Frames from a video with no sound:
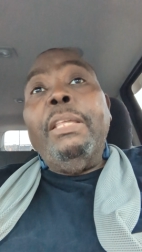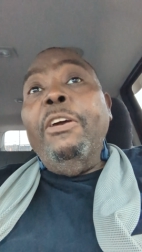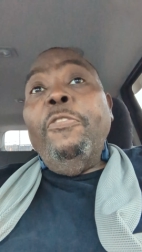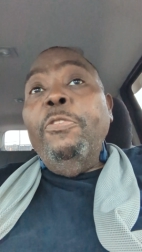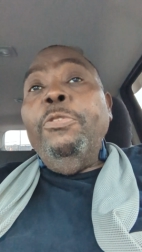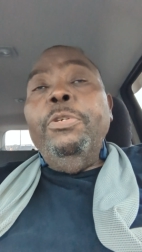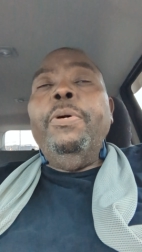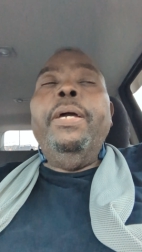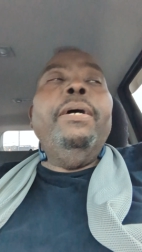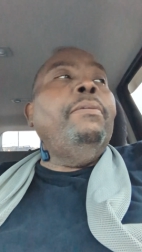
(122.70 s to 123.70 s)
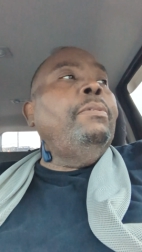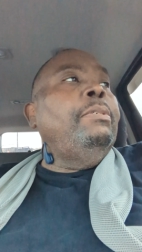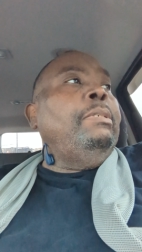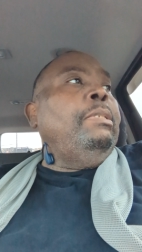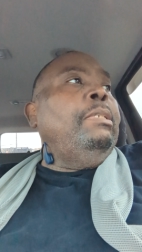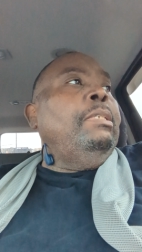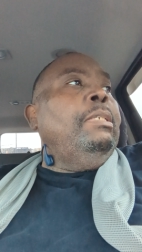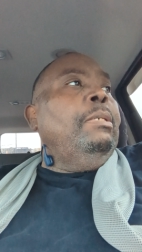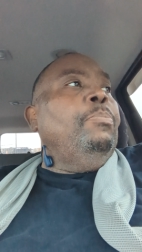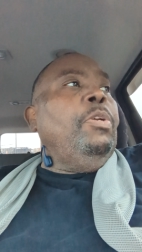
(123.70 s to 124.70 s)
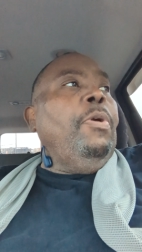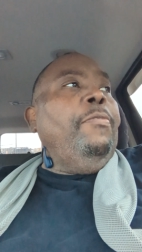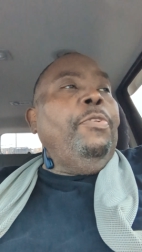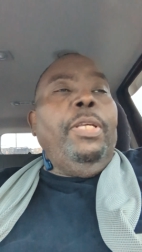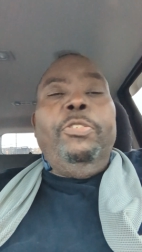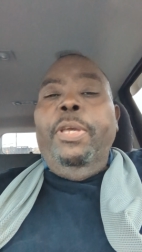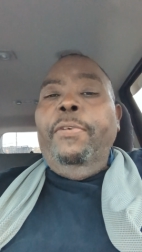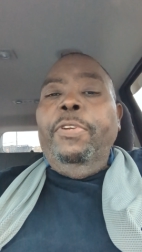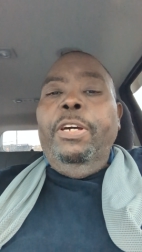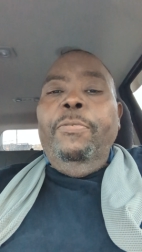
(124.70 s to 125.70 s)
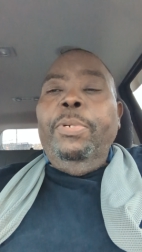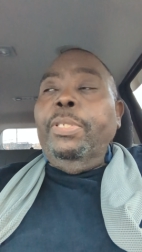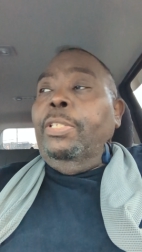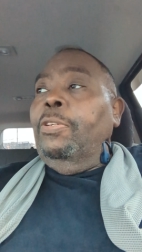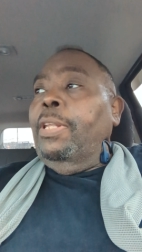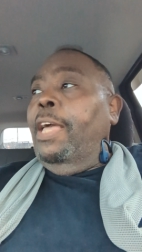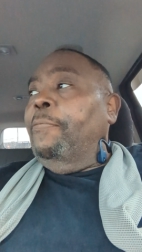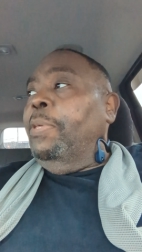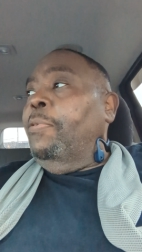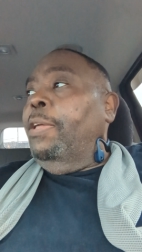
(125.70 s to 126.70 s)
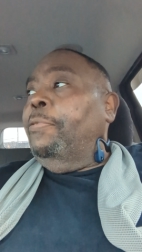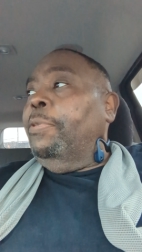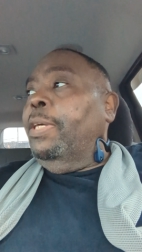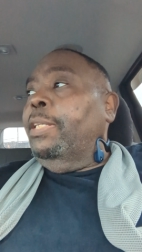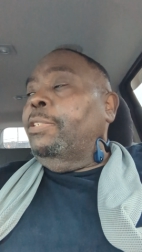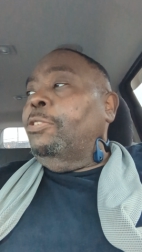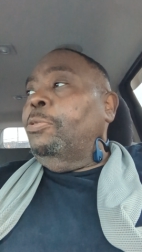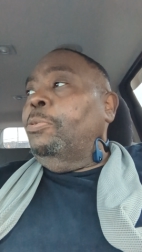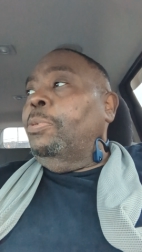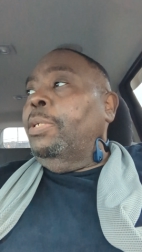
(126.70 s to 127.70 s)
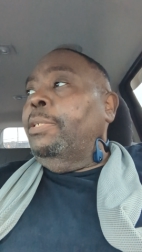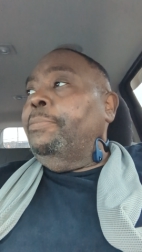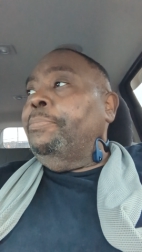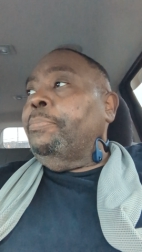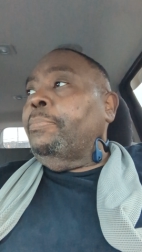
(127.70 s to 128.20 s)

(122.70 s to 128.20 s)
health you do have be grateful that you have loved ones in your life. Be grateful that you um,